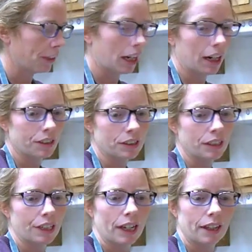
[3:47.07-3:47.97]
and I just
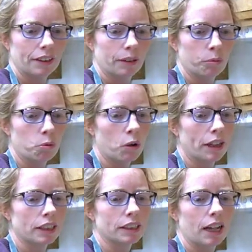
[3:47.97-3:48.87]
need to add them one
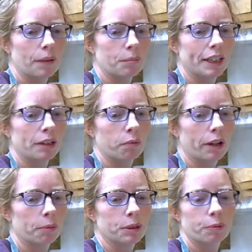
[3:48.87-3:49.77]
at a time, beating
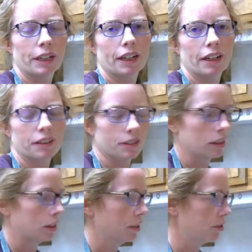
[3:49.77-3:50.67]
well between each
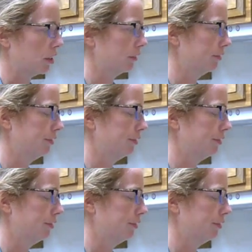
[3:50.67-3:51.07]
addition.